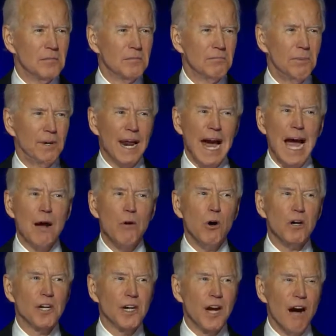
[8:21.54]
but I
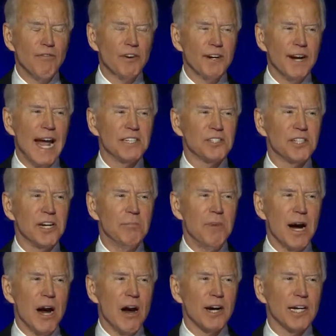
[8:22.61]
will govern as an
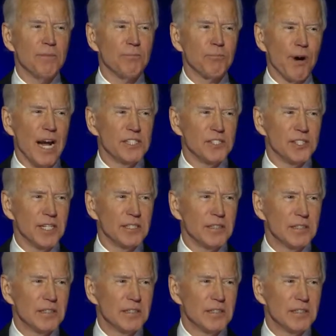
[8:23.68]
American president.